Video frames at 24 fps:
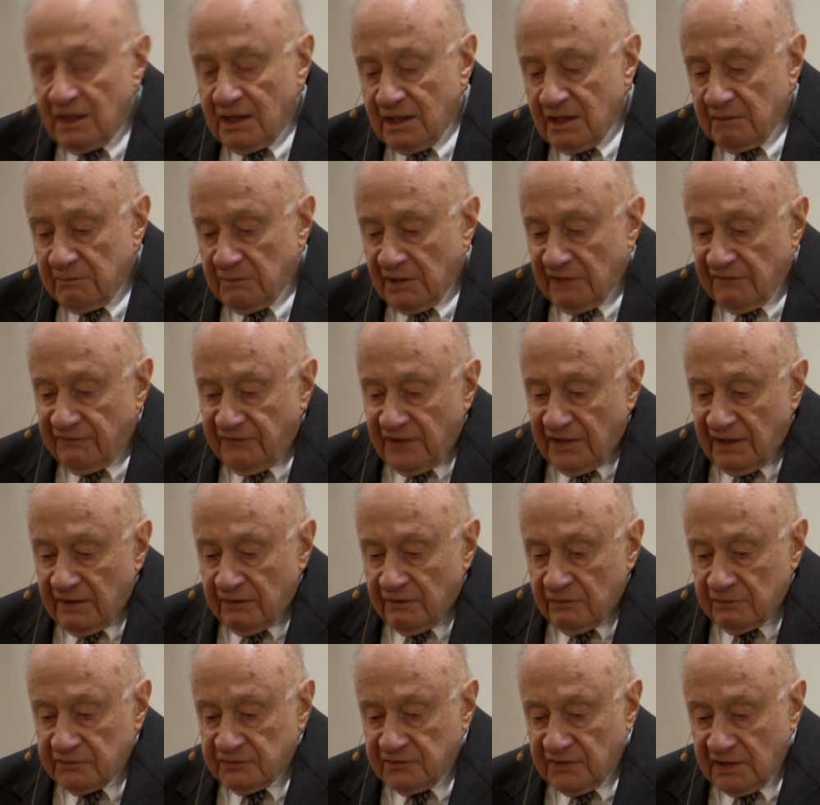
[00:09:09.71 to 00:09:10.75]
And my
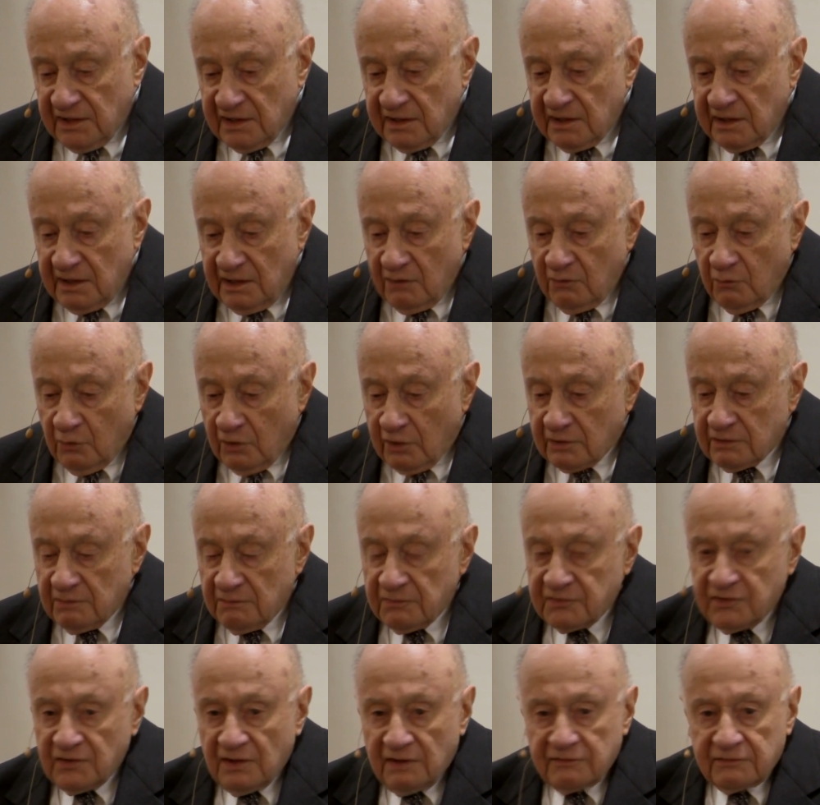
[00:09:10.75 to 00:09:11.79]
father said he worked
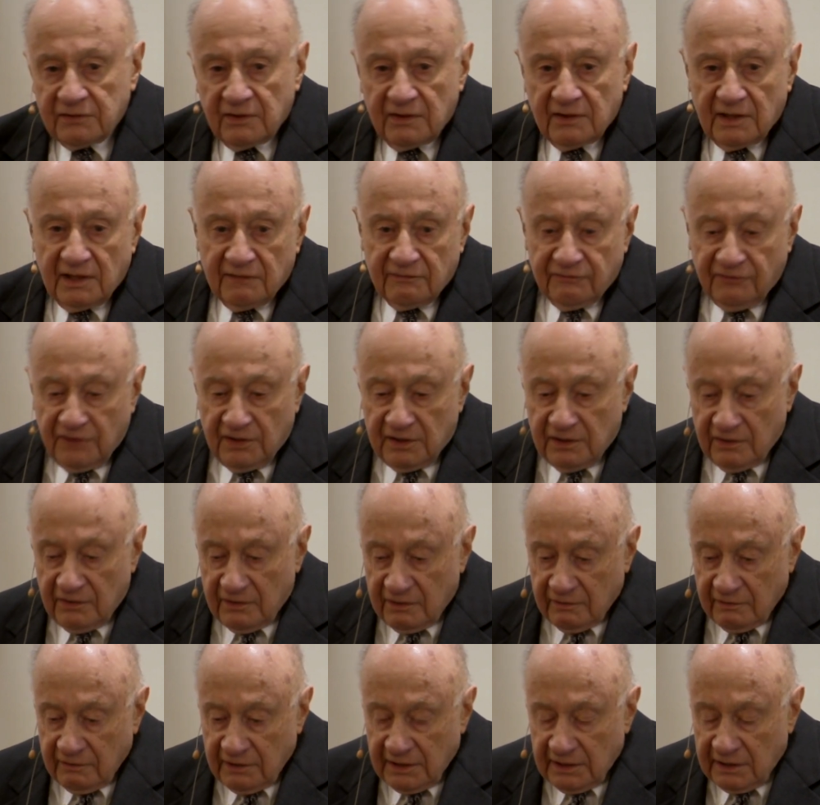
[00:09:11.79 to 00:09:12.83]
himself to the front of
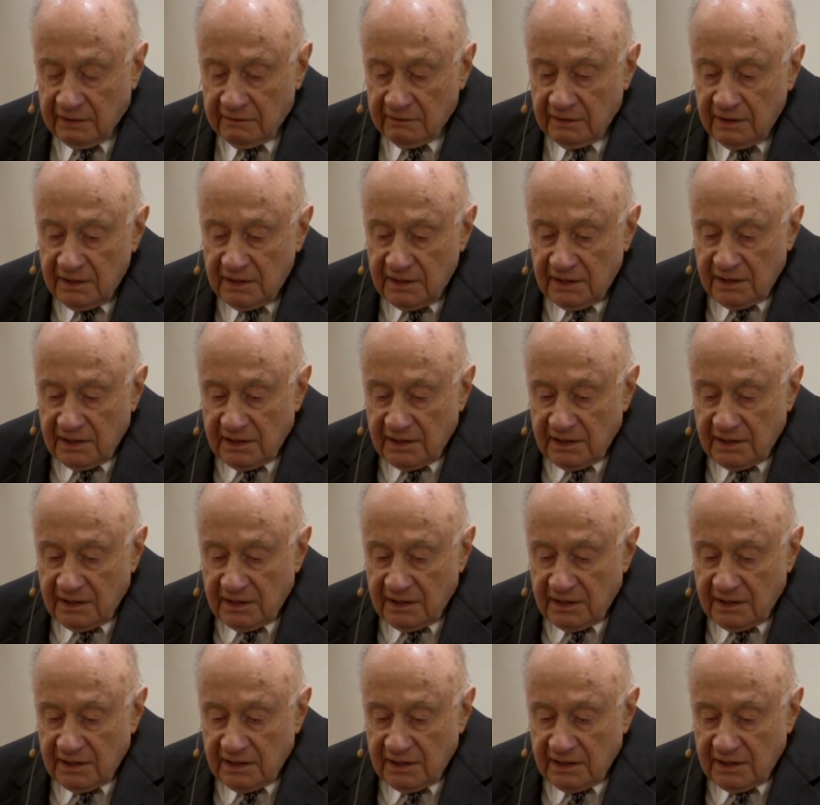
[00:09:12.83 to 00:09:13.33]
the crowd,